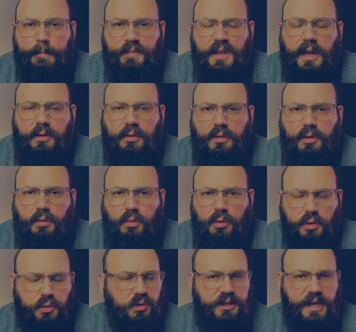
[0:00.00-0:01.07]
and you
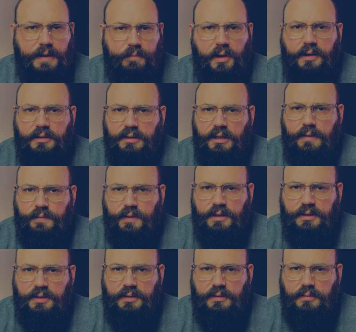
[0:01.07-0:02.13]
lose ten bucks if
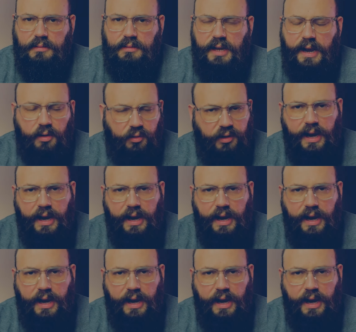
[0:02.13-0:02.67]
it's tails,